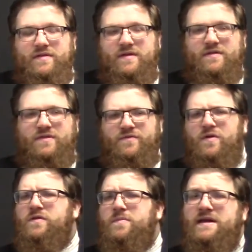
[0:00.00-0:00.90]
the
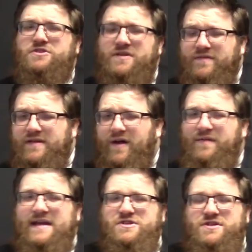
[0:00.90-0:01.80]
first mention of
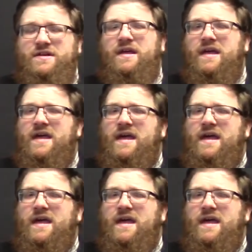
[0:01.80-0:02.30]
salvation,